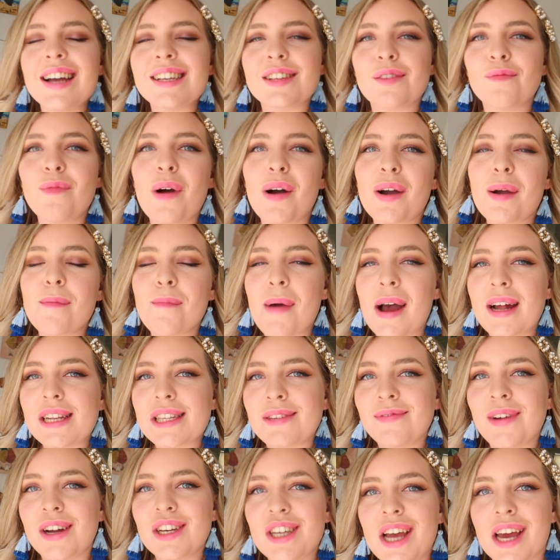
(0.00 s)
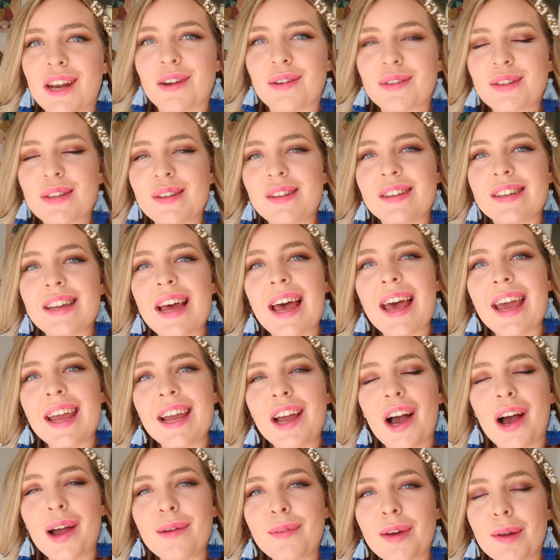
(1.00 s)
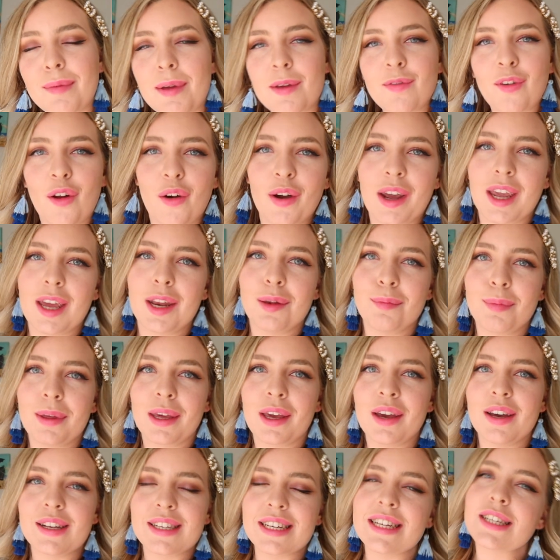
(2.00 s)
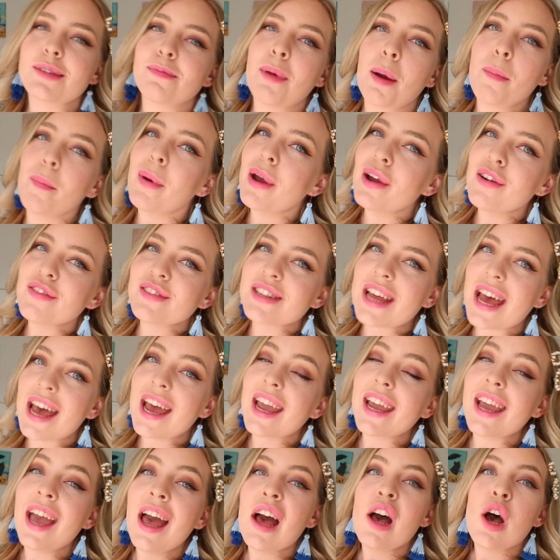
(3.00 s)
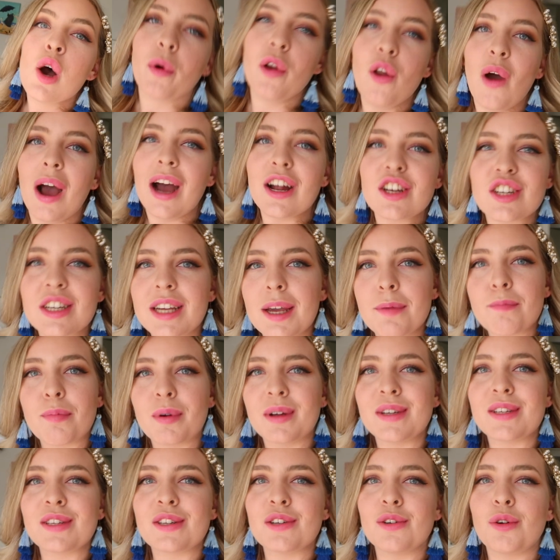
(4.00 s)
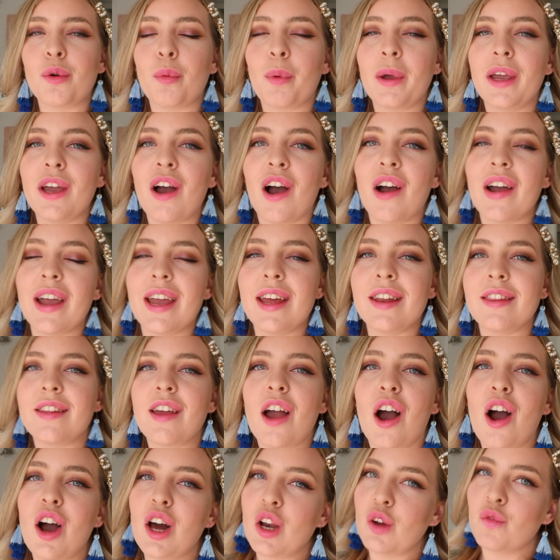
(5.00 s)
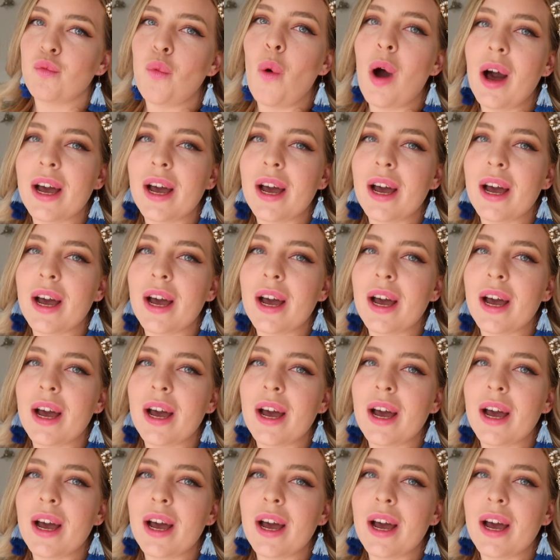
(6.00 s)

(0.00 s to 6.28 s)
guys, and welcome back to my channel. So today I'm gonna be vlogging because it's my birthday. We're not actually in Bristol, we are in the Isle of